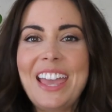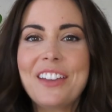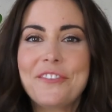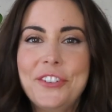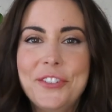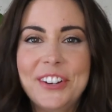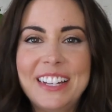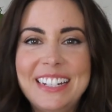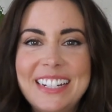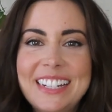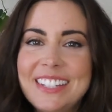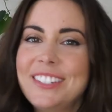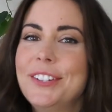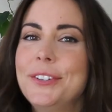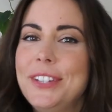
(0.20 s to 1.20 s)

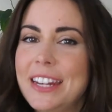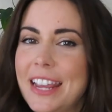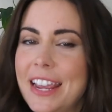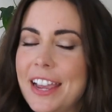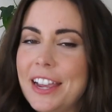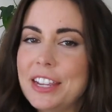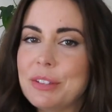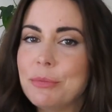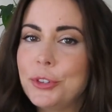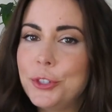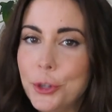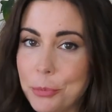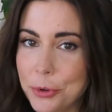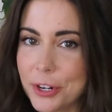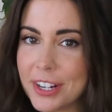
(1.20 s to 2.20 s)
everyone, so today I am
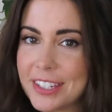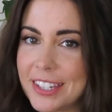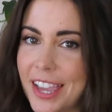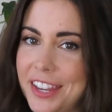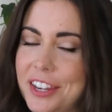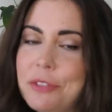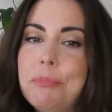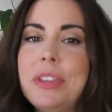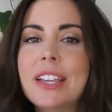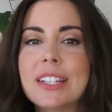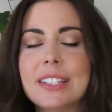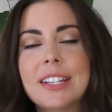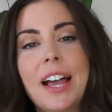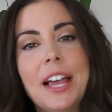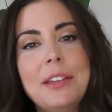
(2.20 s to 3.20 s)
super excited
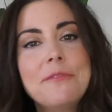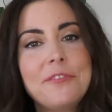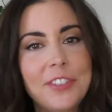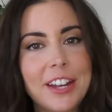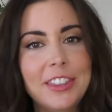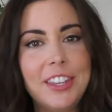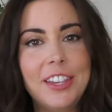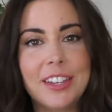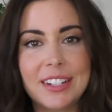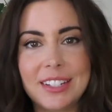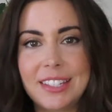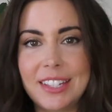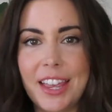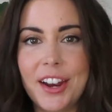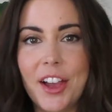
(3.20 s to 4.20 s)
because I'm finally going to
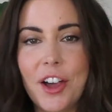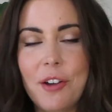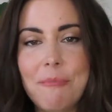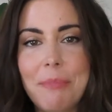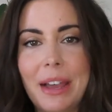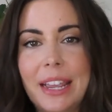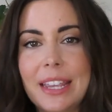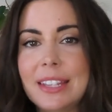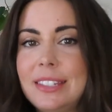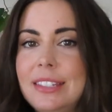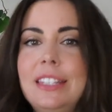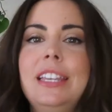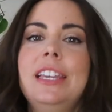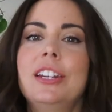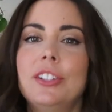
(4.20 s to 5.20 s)
set up my
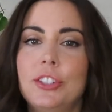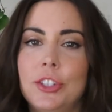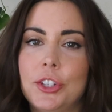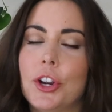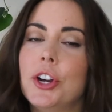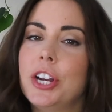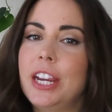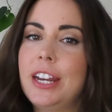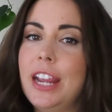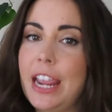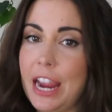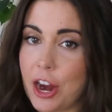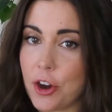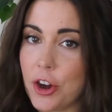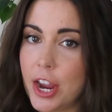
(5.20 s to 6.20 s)
seed starting
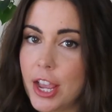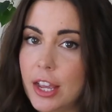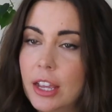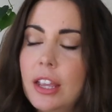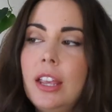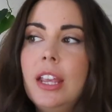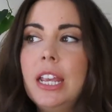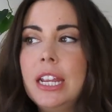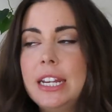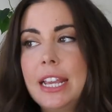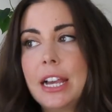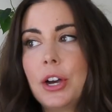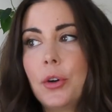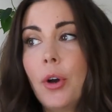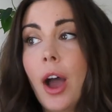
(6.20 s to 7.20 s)
area.
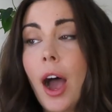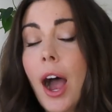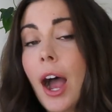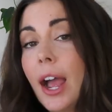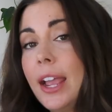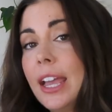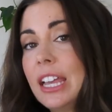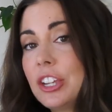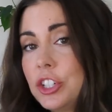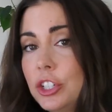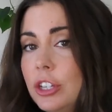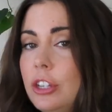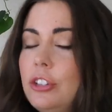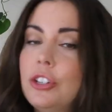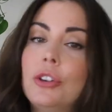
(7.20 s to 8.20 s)
Now, I
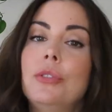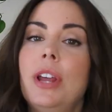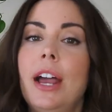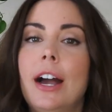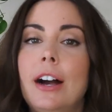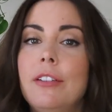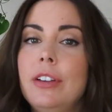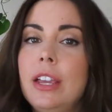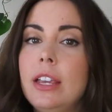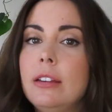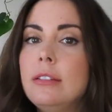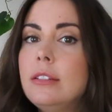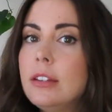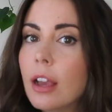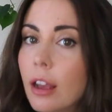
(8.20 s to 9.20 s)
actually don't have
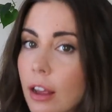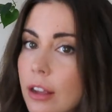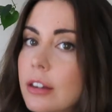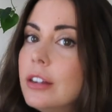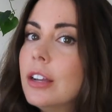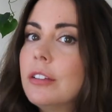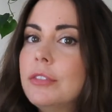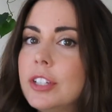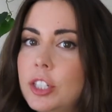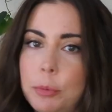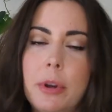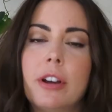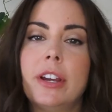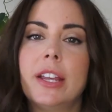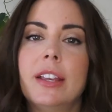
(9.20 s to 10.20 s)
a ton of
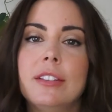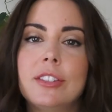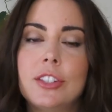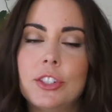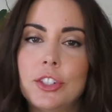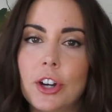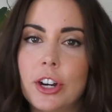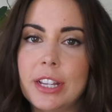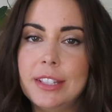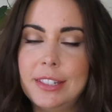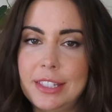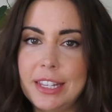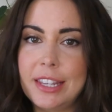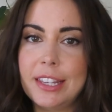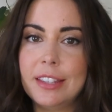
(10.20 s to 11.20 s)
experience starting
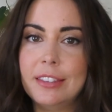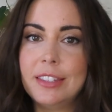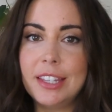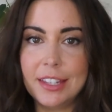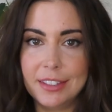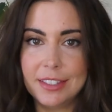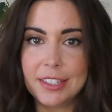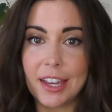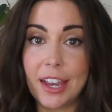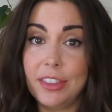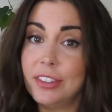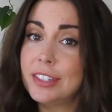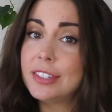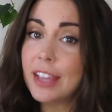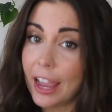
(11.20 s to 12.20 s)
seeds inside.
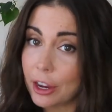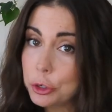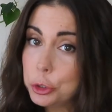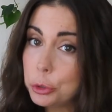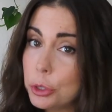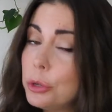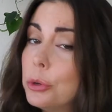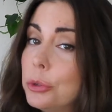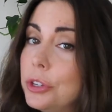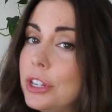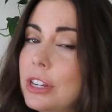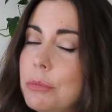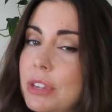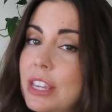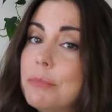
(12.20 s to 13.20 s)
This is actually only going
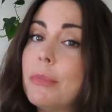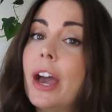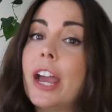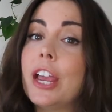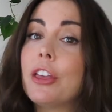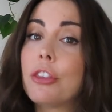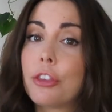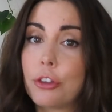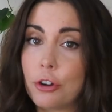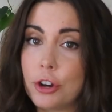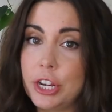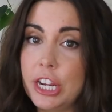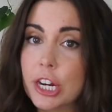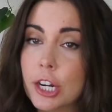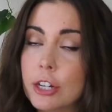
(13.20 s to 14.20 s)
to be my
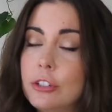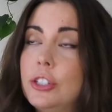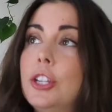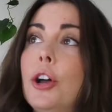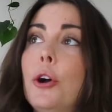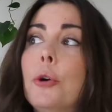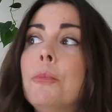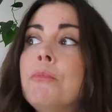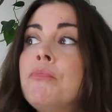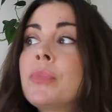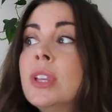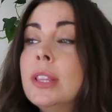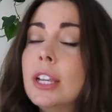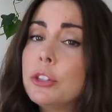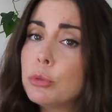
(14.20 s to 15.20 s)
third year. So
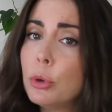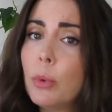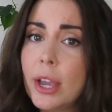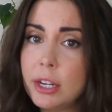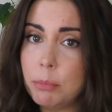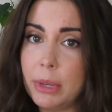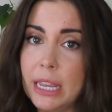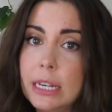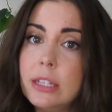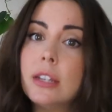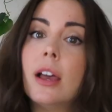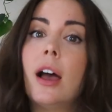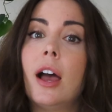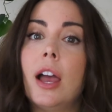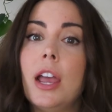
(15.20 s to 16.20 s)
let's rewind a bit.
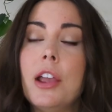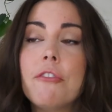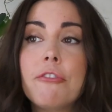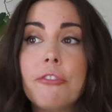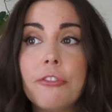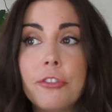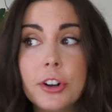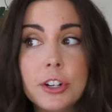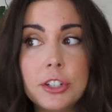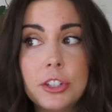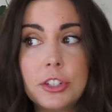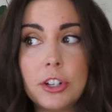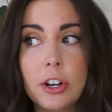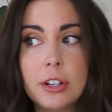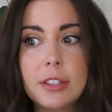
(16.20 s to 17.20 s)
I first
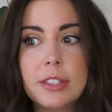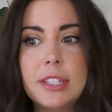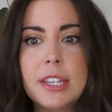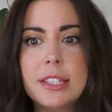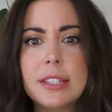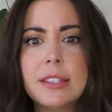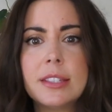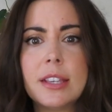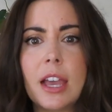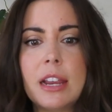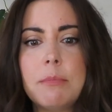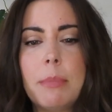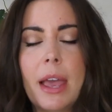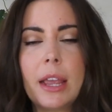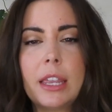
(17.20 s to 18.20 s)
started seeds
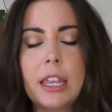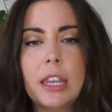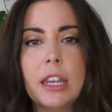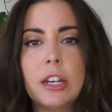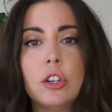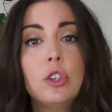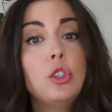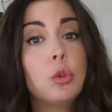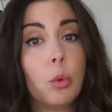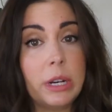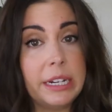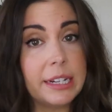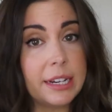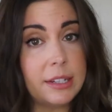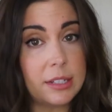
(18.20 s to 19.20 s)
inside back in
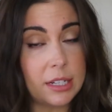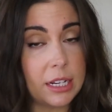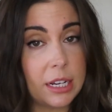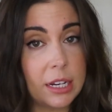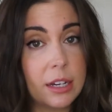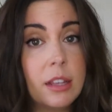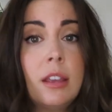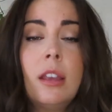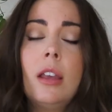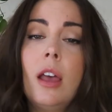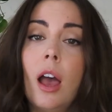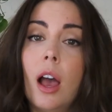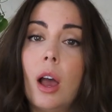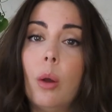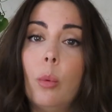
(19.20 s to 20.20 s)
2019.
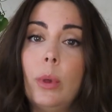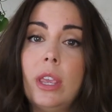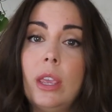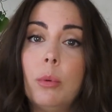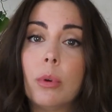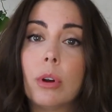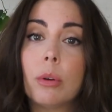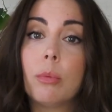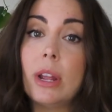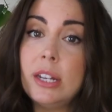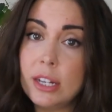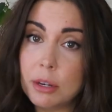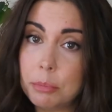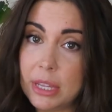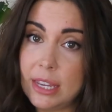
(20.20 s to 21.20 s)
We were
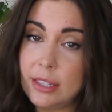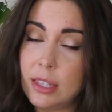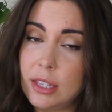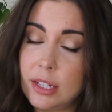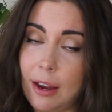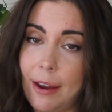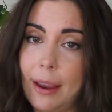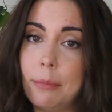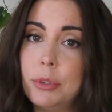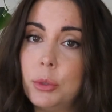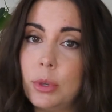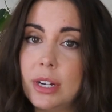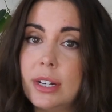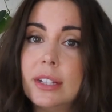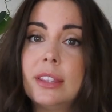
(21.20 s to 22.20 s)
renting a place at the time, so
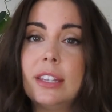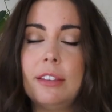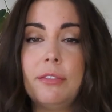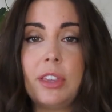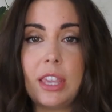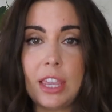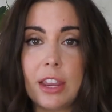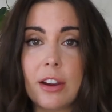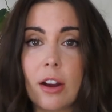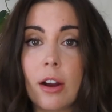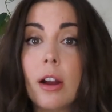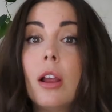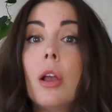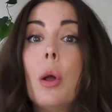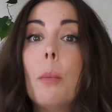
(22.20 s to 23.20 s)
we didn't live
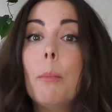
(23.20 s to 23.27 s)
here.